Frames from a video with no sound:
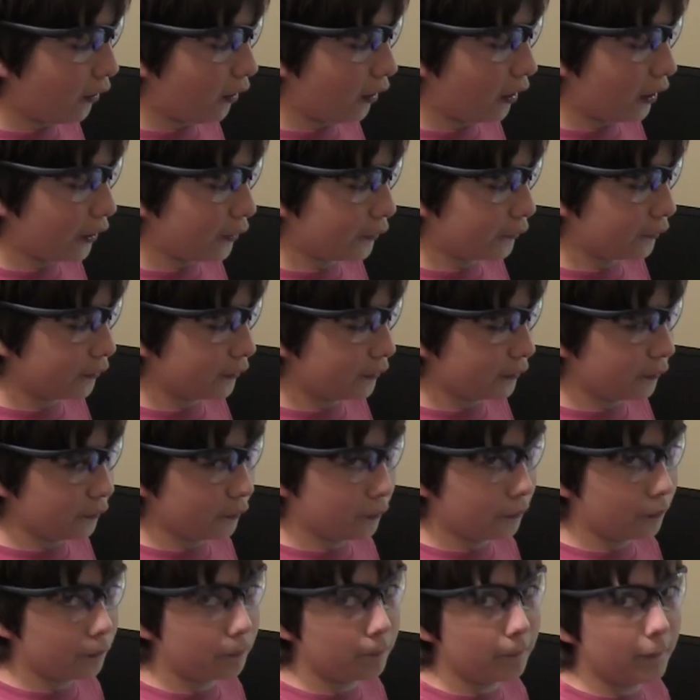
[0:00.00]
hot or
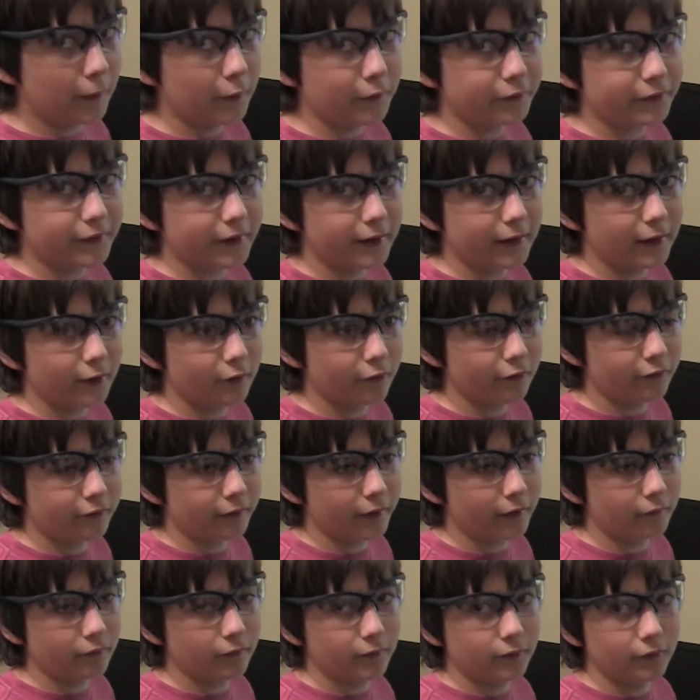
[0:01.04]
it'll melt the ear
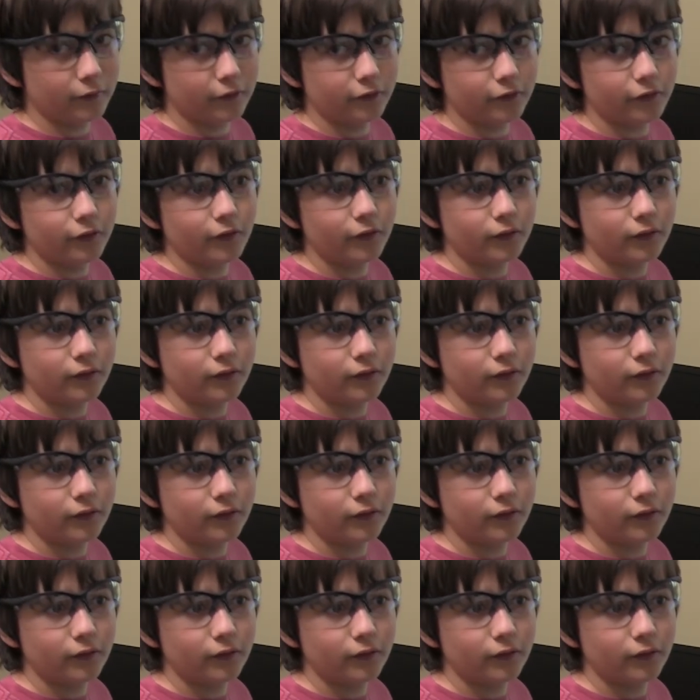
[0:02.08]
savers.